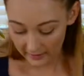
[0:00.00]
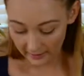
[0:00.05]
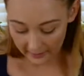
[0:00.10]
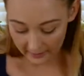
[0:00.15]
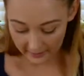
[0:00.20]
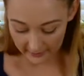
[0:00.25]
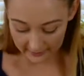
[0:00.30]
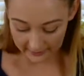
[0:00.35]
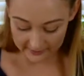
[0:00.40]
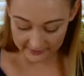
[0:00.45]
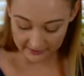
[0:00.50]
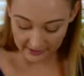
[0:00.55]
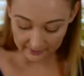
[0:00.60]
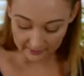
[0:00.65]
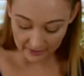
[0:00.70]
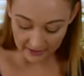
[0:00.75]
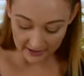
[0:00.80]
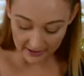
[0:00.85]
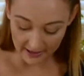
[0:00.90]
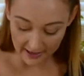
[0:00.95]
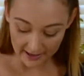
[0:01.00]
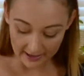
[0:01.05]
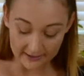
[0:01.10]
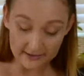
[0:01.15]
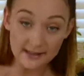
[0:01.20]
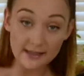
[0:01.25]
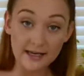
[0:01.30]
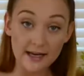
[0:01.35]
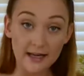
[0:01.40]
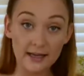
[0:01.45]
And I'm going to
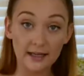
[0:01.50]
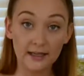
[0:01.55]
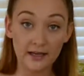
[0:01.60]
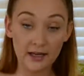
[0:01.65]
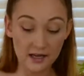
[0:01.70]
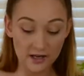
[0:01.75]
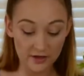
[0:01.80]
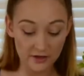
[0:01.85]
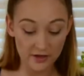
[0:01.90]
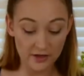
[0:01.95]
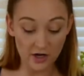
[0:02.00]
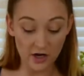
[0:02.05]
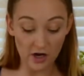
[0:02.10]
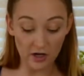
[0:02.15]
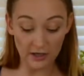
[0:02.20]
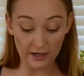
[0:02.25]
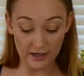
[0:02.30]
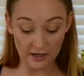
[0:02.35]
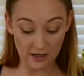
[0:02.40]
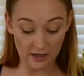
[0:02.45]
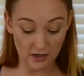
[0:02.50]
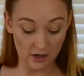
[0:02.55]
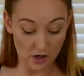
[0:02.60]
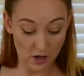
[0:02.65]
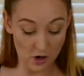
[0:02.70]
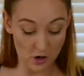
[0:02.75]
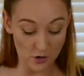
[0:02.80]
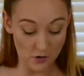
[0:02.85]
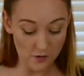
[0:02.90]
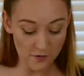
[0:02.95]
add in the garlic
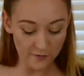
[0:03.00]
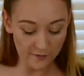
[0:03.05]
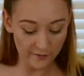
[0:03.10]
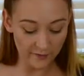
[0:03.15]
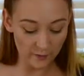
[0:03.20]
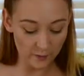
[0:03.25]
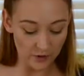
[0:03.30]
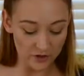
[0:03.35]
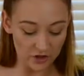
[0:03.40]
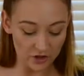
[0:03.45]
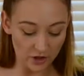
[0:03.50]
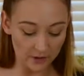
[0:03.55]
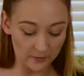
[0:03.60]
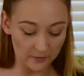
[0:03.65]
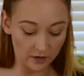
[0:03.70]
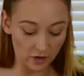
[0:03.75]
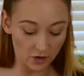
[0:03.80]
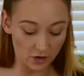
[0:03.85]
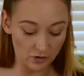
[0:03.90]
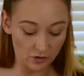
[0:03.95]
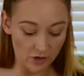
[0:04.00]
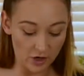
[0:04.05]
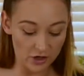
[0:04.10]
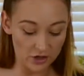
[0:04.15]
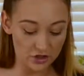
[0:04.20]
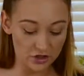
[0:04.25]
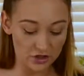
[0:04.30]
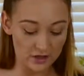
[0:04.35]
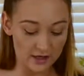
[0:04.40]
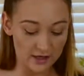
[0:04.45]
clove, which I'm going to
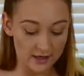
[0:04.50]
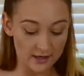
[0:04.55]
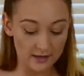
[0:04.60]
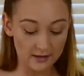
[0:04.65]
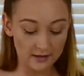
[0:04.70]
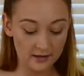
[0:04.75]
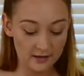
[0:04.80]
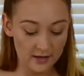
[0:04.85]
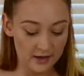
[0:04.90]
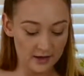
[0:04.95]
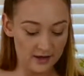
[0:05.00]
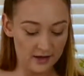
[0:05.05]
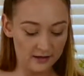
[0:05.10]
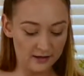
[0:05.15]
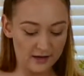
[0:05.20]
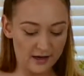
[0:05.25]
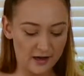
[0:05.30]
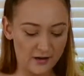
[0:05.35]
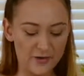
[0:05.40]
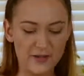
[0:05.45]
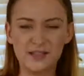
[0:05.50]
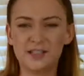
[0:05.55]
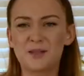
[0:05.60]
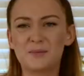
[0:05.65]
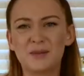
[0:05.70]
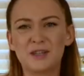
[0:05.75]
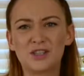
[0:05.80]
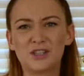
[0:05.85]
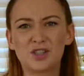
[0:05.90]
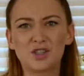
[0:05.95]
crush in. Now there's
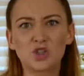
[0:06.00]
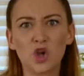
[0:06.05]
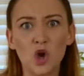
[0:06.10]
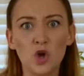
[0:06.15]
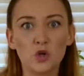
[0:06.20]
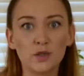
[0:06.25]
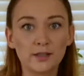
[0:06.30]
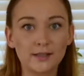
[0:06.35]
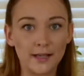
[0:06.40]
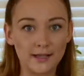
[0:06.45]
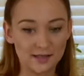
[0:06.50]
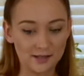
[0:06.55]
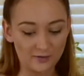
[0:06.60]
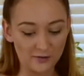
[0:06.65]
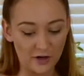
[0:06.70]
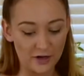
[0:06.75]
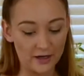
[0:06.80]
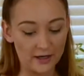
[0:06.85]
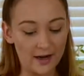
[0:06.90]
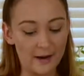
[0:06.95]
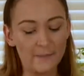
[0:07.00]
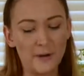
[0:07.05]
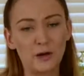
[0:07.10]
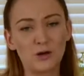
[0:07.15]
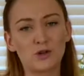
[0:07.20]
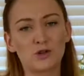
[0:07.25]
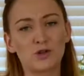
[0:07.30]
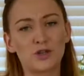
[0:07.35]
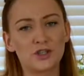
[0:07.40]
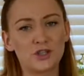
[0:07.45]
something so satisfying
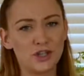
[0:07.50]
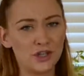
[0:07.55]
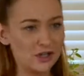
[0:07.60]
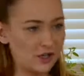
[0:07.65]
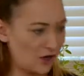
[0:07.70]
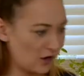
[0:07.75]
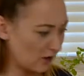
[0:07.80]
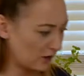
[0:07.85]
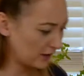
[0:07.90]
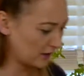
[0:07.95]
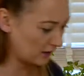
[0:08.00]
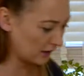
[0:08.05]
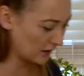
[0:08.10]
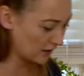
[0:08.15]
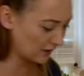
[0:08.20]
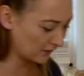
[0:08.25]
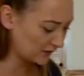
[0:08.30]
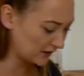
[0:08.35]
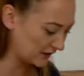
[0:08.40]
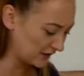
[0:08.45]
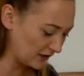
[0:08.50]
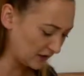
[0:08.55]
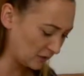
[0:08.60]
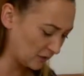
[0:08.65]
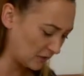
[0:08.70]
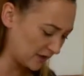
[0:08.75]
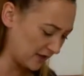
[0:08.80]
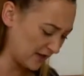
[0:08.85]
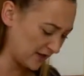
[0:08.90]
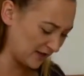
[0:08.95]
about crushing garlic cloves. I don't know
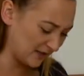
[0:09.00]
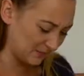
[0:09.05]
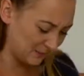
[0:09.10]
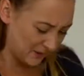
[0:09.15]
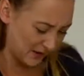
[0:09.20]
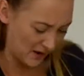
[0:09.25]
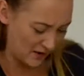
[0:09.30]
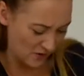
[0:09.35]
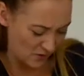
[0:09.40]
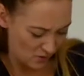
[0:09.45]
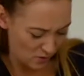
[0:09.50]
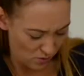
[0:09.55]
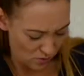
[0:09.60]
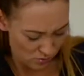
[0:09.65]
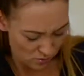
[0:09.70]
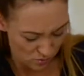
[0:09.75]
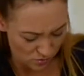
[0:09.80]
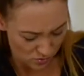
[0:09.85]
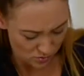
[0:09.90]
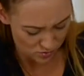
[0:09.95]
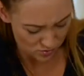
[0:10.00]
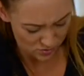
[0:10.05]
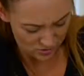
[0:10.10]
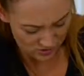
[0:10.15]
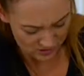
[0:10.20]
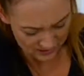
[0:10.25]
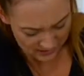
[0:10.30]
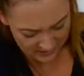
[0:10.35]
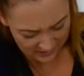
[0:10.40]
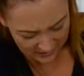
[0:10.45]
what it is, but
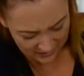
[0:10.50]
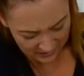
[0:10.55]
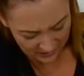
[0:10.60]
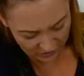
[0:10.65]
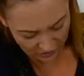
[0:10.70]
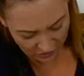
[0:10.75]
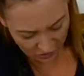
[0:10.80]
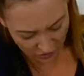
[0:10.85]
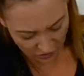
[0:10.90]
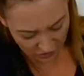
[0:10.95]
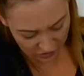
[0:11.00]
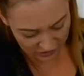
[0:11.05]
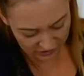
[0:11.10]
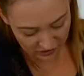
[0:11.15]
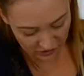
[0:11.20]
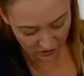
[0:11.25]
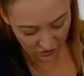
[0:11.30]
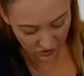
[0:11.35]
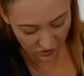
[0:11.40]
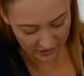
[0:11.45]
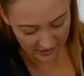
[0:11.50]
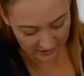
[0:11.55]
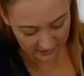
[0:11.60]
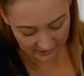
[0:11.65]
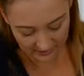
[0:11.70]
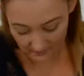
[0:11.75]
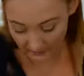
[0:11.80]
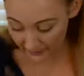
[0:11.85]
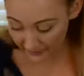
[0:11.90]
just crush that straight into the